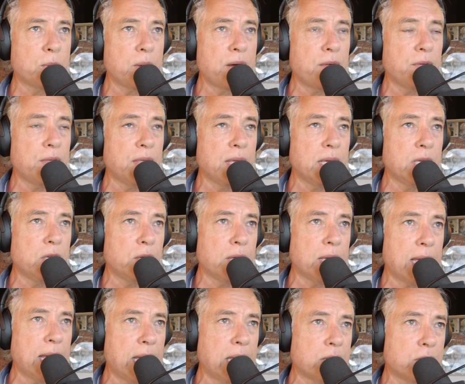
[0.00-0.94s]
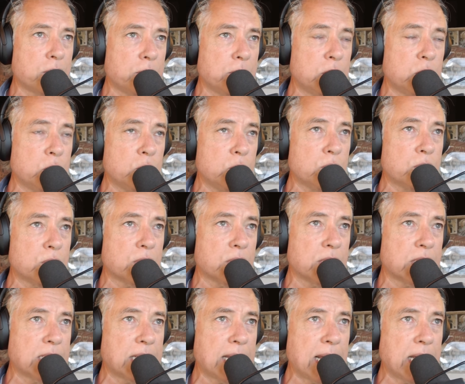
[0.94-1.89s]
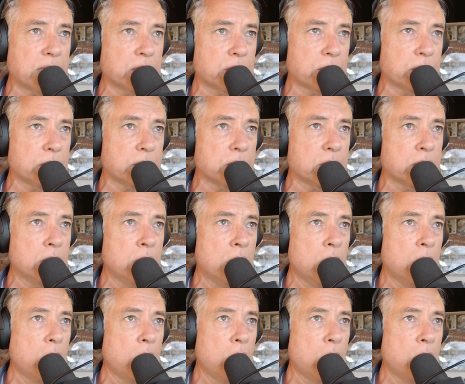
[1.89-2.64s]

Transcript: everything you can to reduce the chances